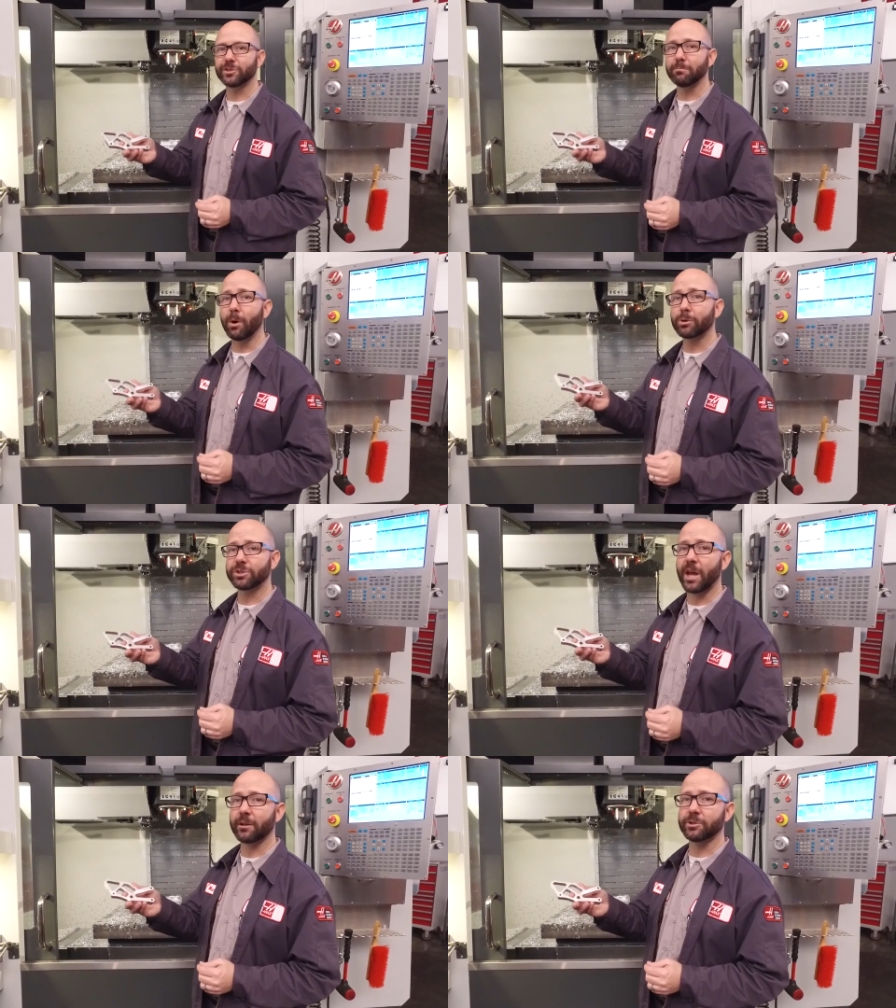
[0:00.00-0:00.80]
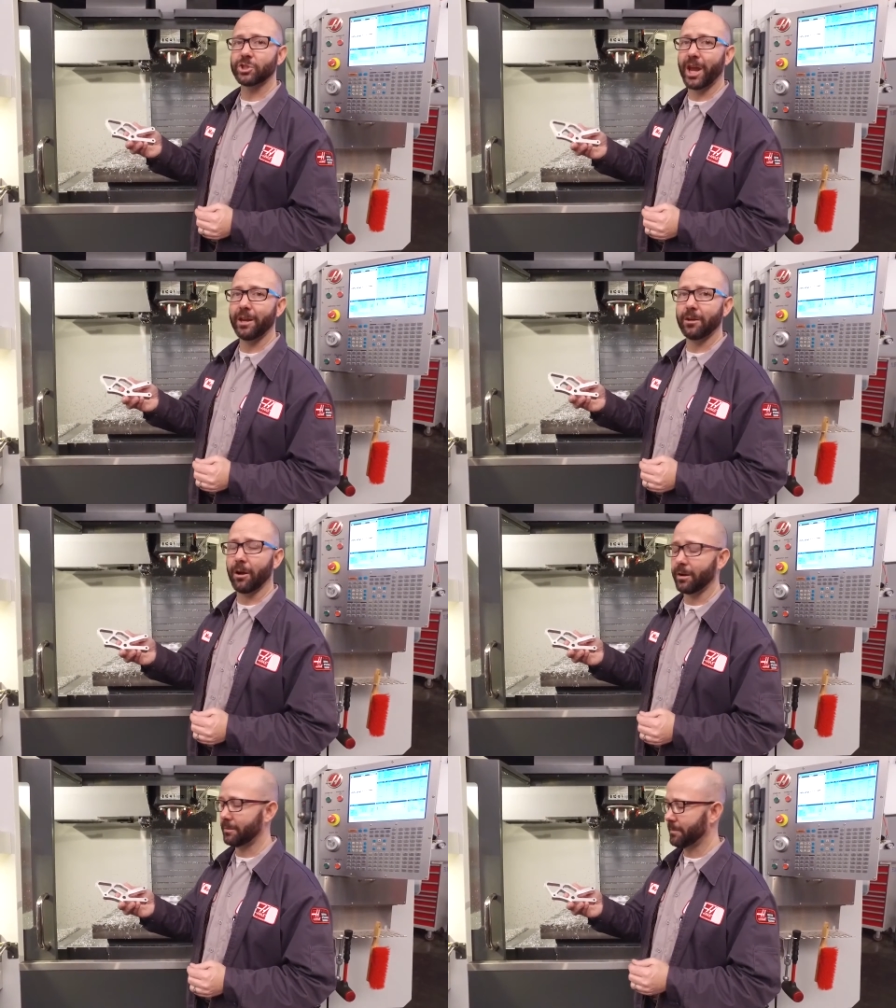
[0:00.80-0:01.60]
a motorcycle chain
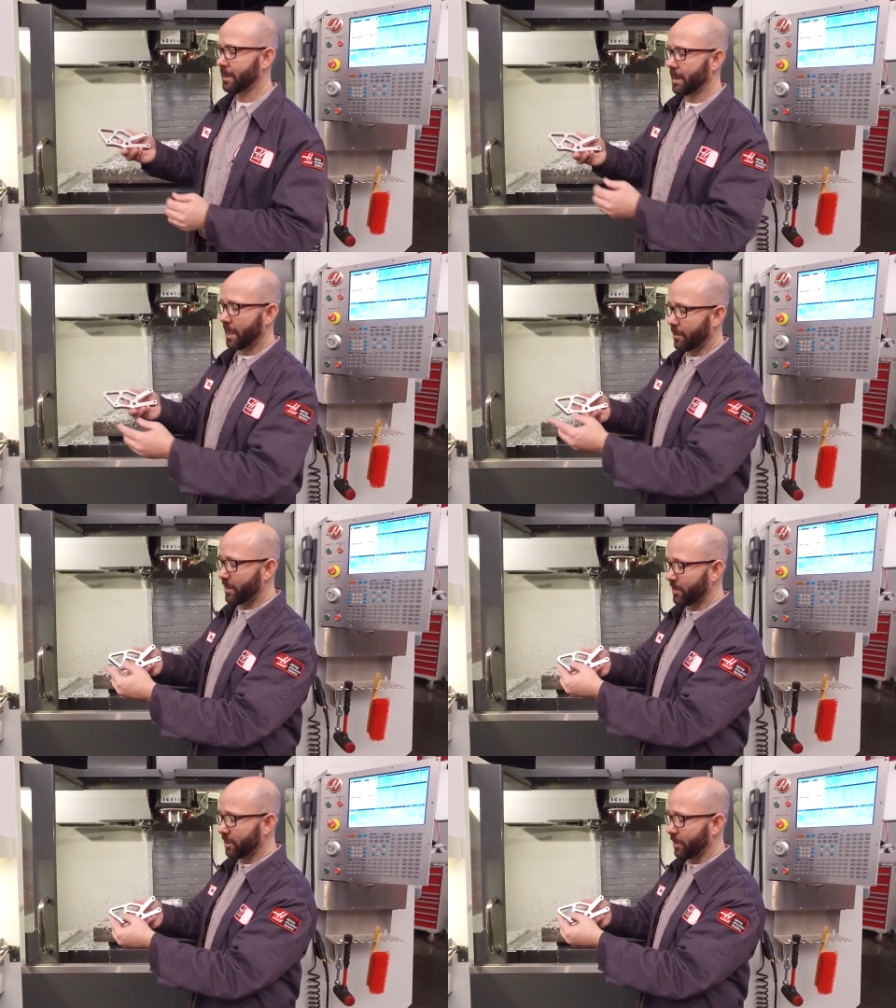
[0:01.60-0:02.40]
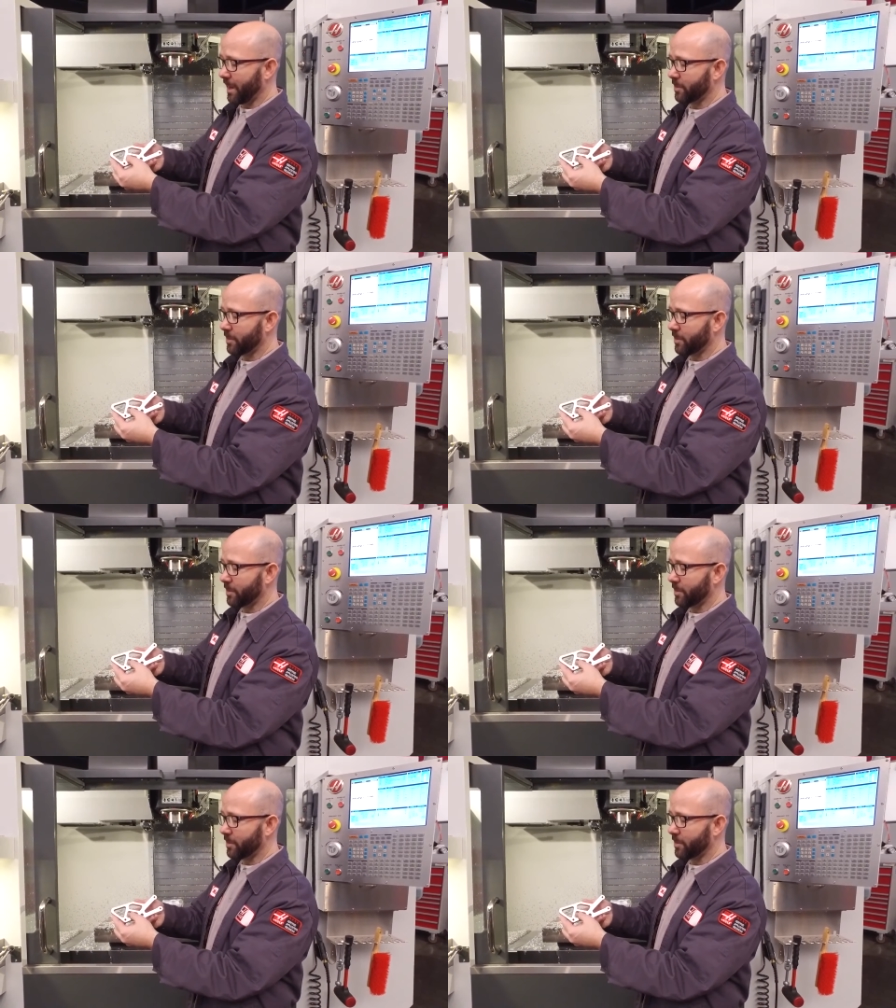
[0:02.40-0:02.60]
guard, and we've engraved